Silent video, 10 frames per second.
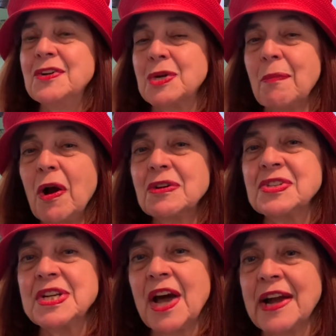Tomorrow's
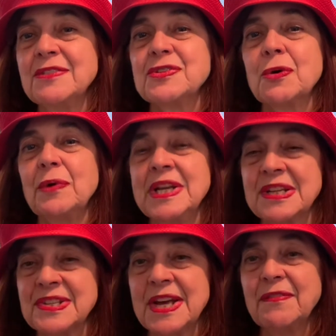the 9th, so we
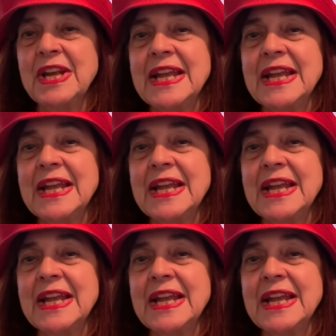did 7,